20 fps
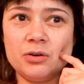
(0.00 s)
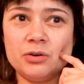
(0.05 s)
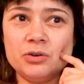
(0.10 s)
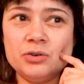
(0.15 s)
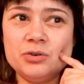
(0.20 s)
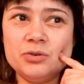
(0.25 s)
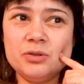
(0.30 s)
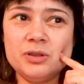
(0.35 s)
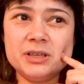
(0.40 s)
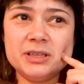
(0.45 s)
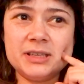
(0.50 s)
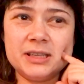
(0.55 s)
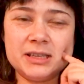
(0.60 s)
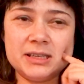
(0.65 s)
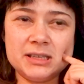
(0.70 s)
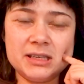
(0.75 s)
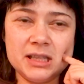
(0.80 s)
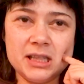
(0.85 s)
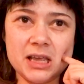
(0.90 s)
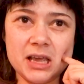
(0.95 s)
gotta do this,
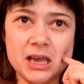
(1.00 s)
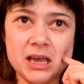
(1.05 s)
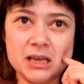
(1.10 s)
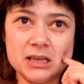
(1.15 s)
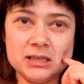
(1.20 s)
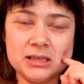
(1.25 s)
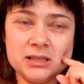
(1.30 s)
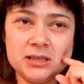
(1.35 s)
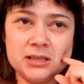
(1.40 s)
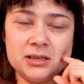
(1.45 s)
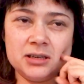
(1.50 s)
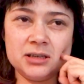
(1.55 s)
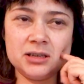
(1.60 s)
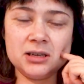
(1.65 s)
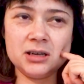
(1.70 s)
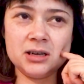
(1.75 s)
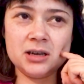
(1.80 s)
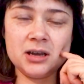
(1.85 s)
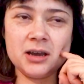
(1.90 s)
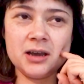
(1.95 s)
this, and this
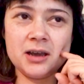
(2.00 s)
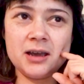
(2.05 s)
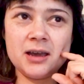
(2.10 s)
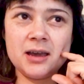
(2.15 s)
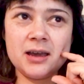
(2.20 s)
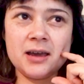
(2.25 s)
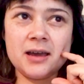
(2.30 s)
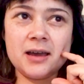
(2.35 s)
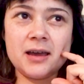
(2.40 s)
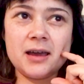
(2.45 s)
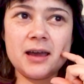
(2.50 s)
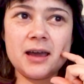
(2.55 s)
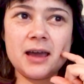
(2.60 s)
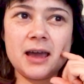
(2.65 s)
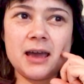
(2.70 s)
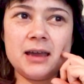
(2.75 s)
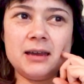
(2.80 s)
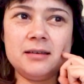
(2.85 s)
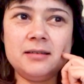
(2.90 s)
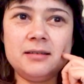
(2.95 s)

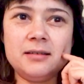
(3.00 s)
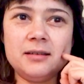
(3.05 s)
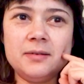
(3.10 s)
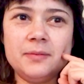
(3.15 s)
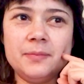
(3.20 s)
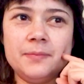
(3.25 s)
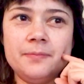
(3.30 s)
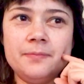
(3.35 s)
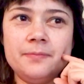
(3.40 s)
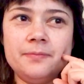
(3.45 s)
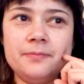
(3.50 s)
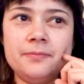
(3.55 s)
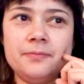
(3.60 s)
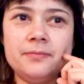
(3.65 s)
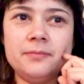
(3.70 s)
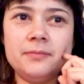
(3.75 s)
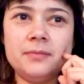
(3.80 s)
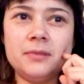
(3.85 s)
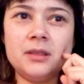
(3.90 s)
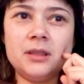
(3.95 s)
and
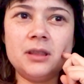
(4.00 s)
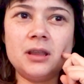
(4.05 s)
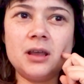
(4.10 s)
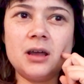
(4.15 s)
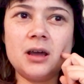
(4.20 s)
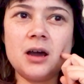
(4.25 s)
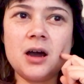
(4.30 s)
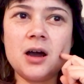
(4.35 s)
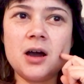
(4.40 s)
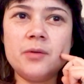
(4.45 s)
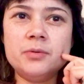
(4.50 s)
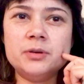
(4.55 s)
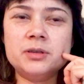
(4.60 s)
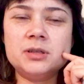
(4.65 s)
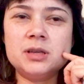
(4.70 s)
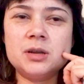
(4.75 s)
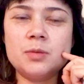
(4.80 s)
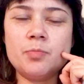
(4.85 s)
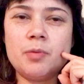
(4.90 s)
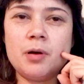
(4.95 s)
I
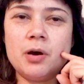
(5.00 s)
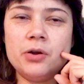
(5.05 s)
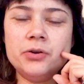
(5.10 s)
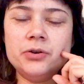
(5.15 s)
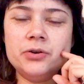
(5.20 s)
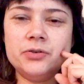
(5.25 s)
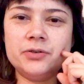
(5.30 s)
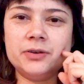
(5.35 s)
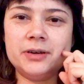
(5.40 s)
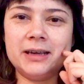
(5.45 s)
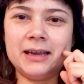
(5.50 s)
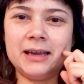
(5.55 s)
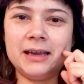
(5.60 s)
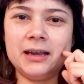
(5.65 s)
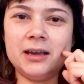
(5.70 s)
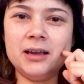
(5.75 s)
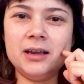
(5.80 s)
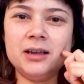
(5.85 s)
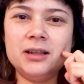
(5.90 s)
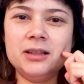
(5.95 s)
was
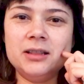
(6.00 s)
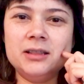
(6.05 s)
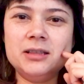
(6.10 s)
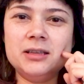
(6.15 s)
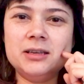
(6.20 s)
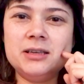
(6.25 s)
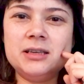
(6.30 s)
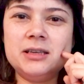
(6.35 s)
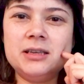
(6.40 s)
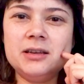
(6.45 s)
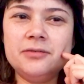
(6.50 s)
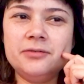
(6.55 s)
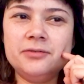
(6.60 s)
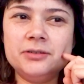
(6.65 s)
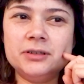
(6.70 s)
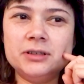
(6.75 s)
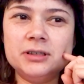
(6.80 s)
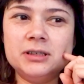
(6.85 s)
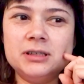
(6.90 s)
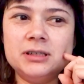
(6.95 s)
pondering the
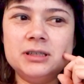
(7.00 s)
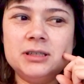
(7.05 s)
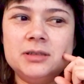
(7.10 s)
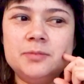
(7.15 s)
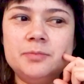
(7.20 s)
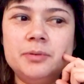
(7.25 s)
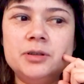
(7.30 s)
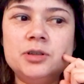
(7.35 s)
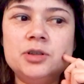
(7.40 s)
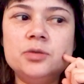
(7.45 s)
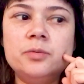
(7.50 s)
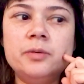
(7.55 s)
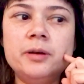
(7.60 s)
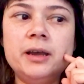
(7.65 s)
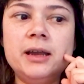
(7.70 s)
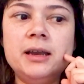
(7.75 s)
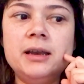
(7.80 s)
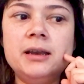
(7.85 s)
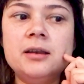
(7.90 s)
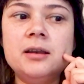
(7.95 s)
difference
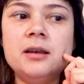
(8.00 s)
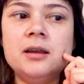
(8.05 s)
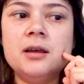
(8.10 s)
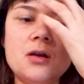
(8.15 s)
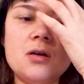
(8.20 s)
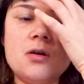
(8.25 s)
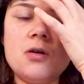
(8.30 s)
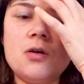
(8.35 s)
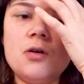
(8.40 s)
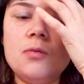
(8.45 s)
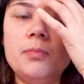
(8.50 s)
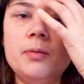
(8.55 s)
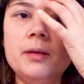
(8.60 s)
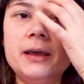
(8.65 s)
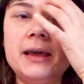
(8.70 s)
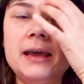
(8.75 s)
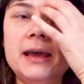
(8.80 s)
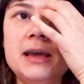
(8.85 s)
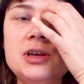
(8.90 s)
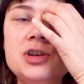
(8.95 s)
between
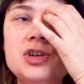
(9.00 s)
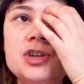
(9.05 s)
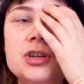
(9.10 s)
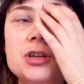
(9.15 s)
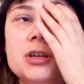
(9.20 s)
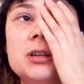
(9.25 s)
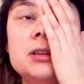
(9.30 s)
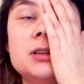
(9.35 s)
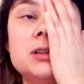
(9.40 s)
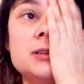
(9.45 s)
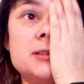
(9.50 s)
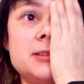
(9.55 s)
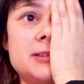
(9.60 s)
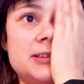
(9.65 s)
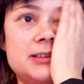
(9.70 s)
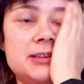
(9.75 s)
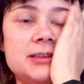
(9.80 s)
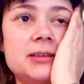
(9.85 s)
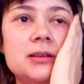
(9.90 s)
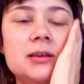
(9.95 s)

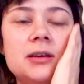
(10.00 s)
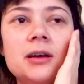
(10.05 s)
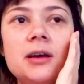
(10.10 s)
obligations